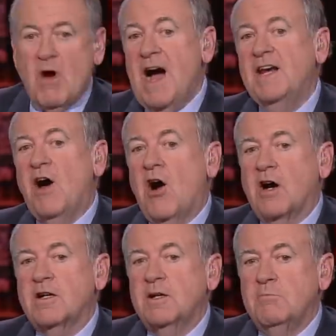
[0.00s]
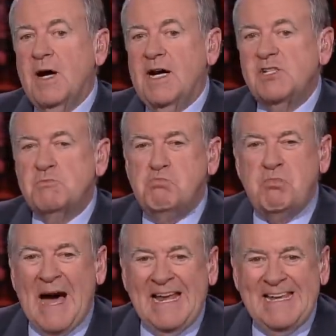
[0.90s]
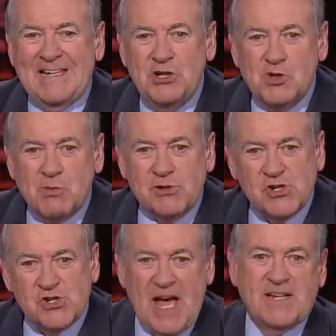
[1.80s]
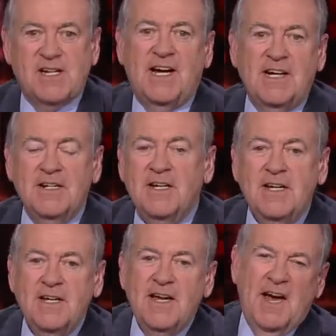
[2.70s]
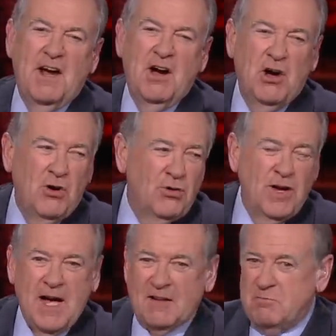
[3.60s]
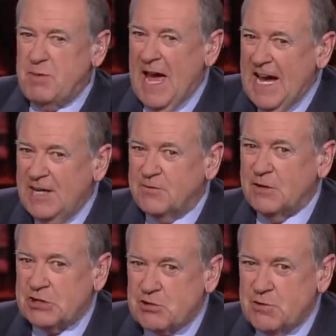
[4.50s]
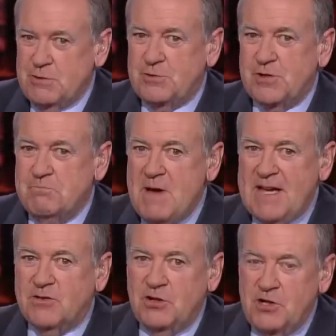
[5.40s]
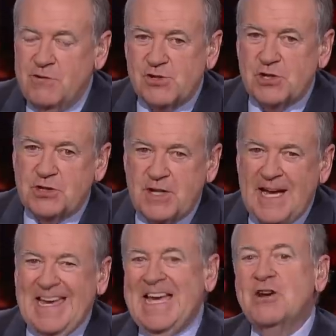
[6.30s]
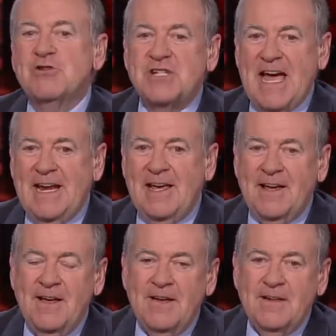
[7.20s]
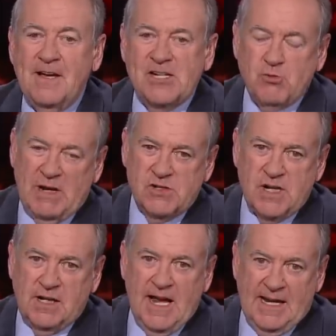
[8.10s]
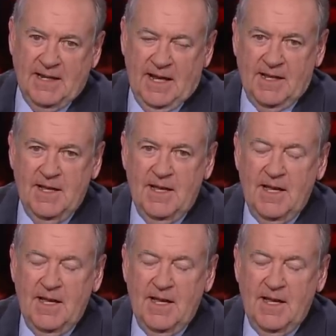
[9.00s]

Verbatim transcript: Ron Hart combines biting humor, satire, and a whole lot of painful truth to make the news of the day entertaining as well as enlightening.